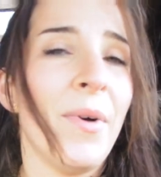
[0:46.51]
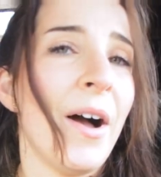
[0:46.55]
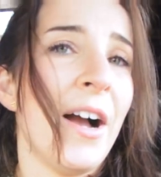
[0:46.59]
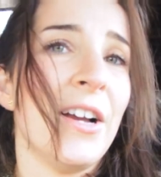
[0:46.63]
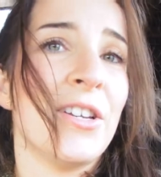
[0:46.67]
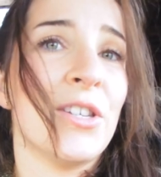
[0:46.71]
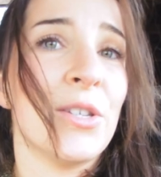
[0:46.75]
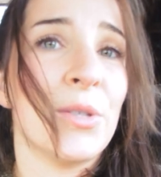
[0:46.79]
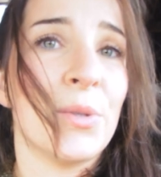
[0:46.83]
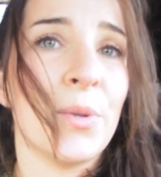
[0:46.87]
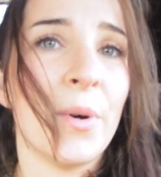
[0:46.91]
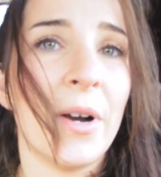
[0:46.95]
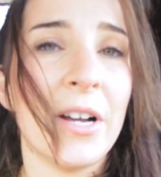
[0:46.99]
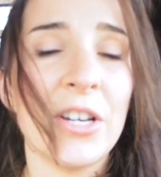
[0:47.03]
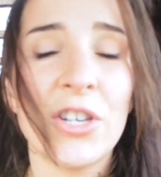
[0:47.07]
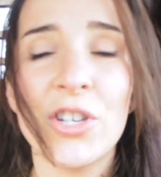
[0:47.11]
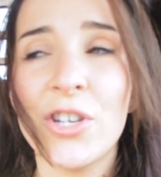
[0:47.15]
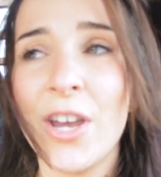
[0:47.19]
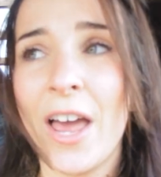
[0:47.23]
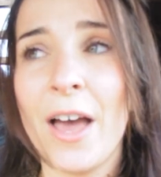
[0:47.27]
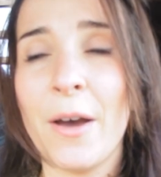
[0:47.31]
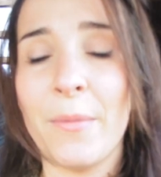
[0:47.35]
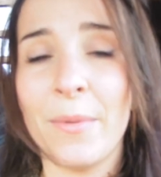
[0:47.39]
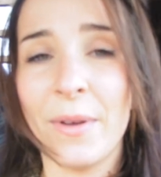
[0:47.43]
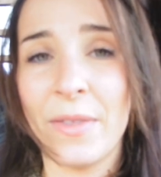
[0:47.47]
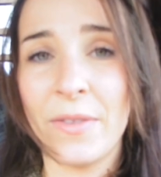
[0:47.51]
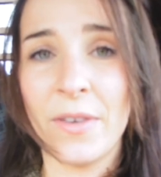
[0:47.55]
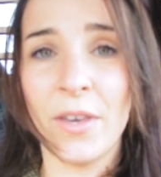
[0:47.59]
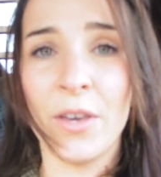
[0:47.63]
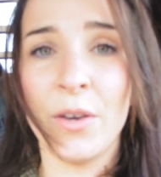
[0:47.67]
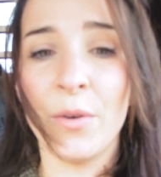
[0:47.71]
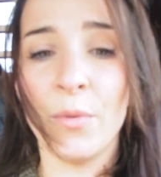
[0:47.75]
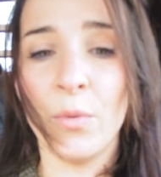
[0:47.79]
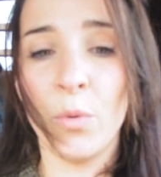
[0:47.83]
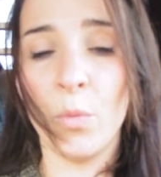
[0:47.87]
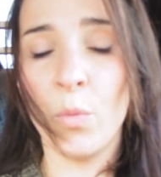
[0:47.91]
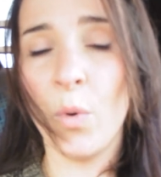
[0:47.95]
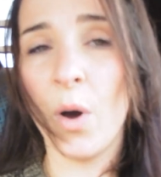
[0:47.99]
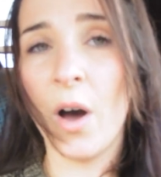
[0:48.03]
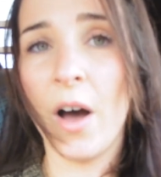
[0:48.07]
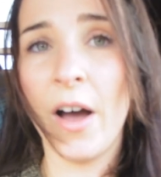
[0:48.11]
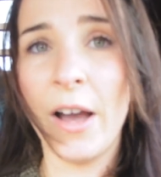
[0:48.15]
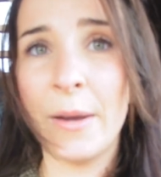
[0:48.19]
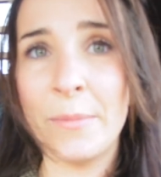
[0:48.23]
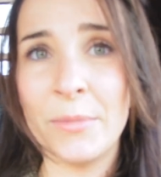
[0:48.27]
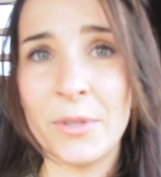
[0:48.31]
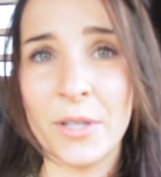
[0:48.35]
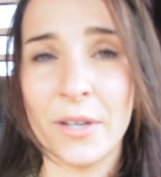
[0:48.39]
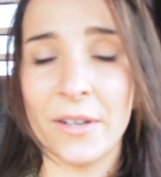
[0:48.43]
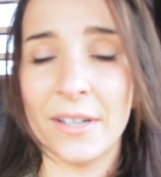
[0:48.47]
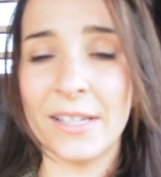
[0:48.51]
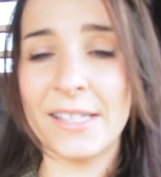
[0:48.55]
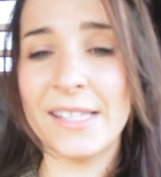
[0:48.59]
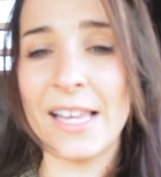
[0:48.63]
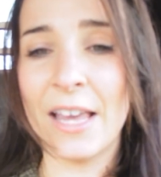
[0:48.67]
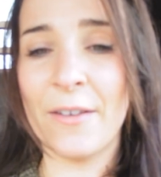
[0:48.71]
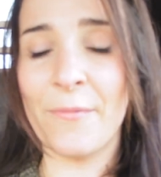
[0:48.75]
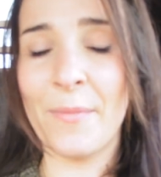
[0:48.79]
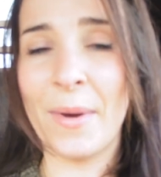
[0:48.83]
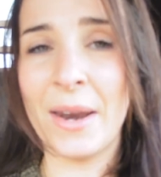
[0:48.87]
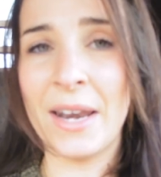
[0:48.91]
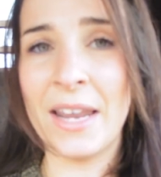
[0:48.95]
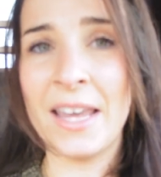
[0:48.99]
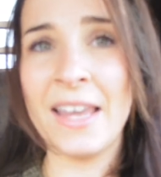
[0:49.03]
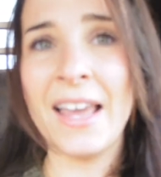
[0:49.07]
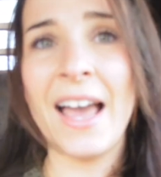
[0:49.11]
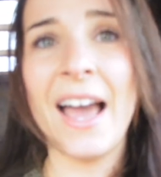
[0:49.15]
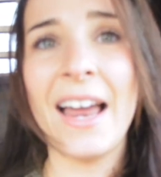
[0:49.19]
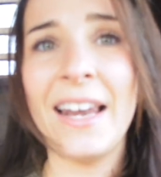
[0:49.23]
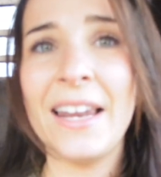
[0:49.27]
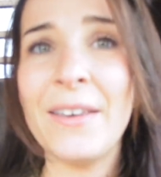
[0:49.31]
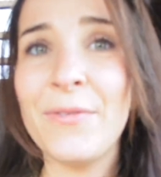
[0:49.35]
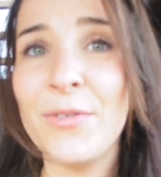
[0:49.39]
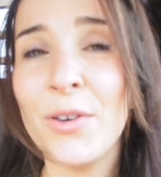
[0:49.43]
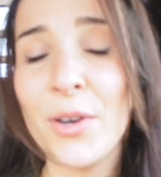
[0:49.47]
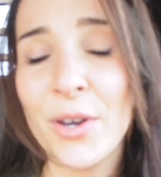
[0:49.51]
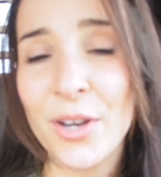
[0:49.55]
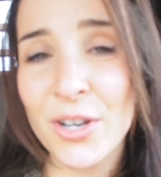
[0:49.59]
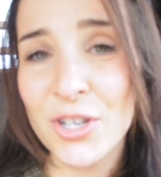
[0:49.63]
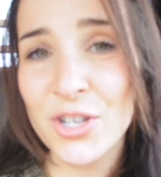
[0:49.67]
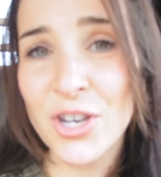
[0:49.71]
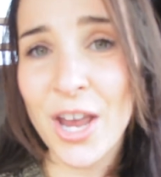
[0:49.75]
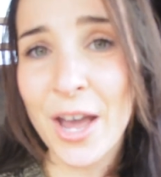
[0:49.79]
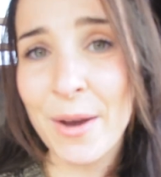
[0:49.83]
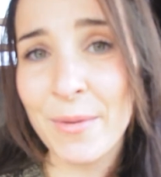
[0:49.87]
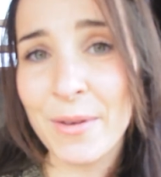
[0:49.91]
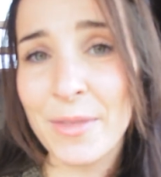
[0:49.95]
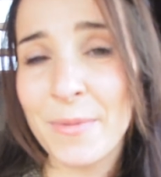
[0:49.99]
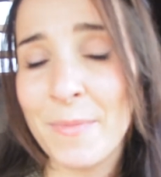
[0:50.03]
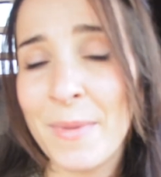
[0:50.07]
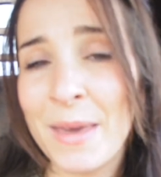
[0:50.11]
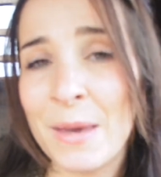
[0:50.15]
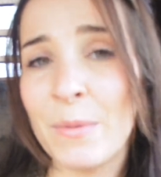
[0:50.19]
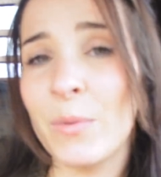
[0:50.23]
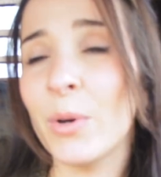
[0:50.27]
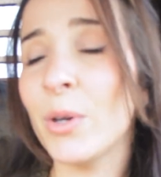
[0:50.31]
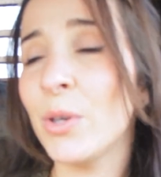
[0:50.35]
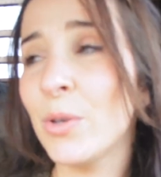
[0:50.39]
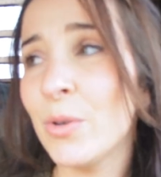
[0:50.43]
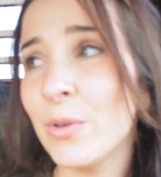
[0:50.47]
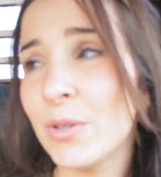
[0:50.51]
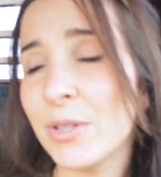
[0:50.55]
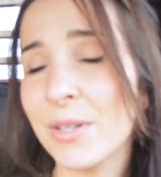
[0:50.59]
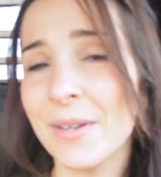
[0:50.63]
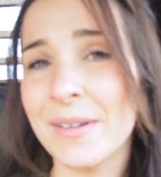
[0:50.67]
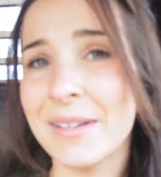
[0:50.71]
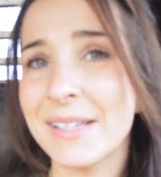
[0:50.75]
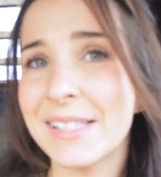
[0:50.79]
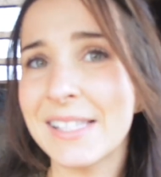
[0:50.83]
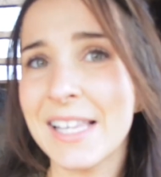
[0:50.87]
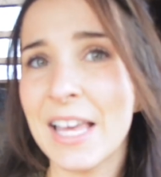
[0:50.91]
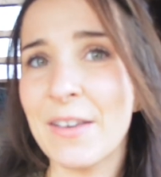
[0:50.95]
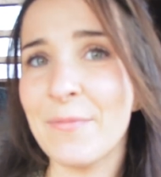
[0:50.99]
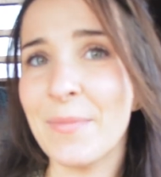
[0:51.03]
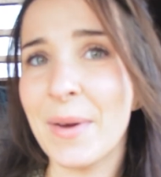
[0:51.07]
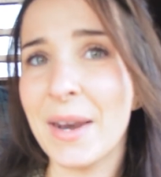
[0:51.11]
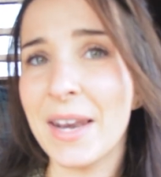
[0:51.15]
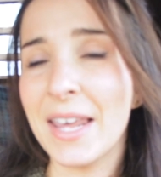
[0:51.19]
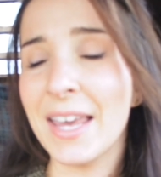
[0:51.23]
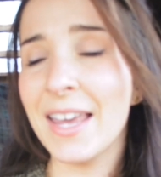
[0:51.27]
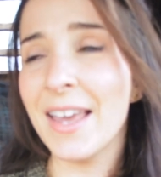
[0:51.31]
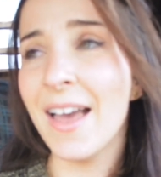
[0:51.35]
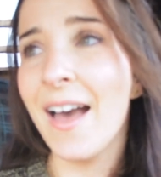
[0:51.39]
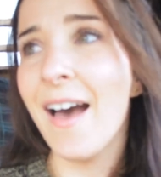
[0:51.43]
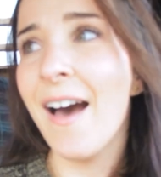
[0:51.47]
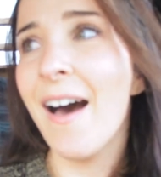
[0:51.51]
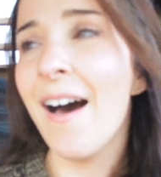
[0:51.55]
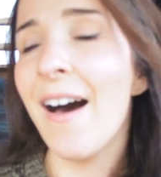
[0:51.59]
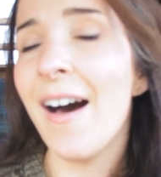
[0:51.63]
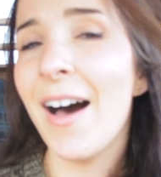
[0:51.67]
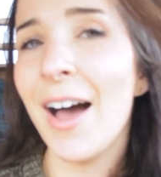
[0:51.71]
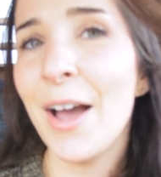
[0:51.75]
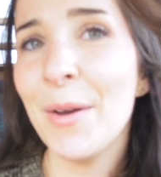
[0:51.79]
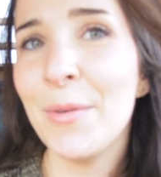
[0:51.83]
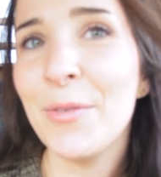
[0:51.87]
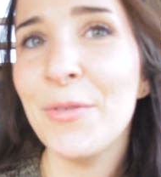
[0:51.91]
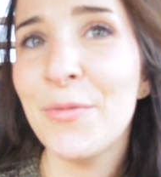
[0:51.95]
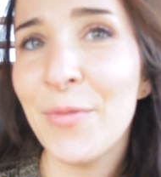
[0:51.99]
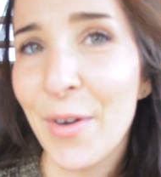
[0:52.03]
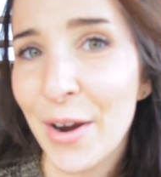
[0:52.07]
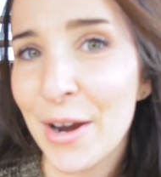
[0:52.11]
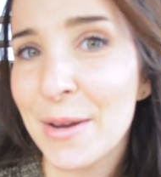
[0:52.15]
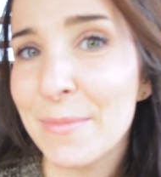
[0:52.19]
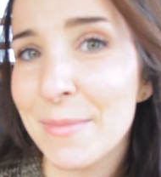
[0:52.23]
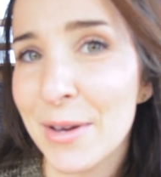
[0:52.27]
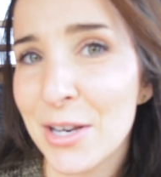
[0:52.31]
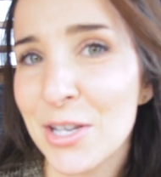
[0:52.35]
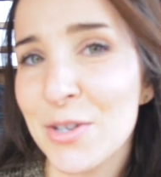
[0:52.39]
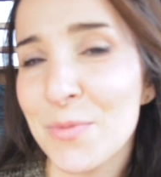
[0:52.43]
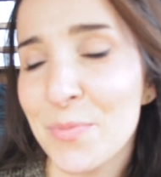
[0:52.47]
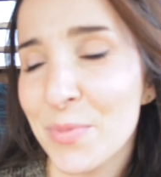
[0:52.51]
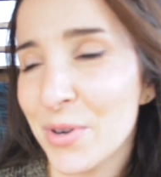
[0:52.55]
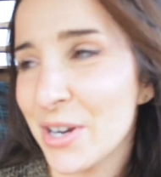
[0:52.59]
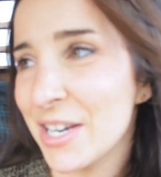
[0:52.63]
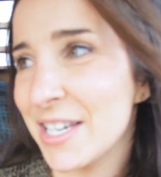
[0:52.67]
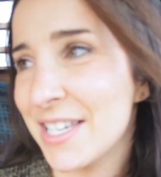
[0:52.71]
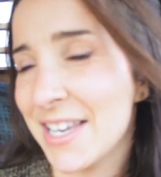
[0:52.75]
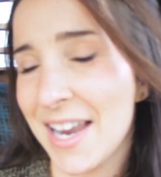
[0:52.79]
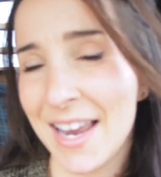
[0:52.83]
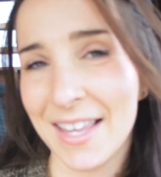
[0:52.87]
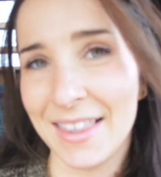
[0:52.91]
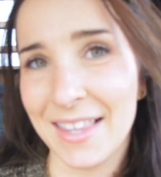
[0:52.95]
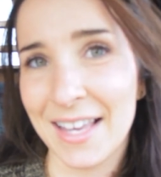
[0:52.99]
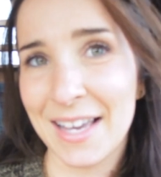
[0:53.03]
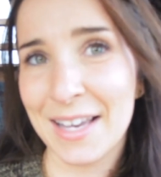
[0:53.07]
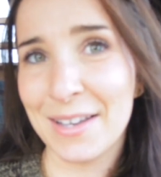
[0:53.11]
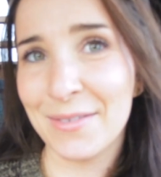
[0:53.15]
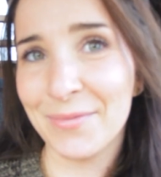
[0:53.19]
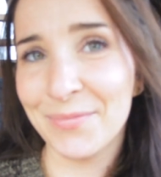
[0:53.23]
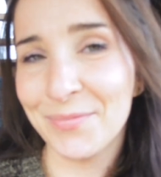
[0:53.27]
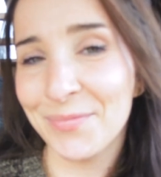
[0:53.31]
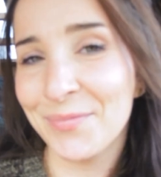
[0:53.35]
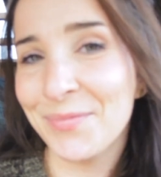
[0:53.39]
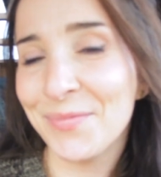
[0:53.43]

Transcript: I just thought I'd share with you what I'm doing to save money and if you could share with me what you're doing to save money, I would very much appreciate that.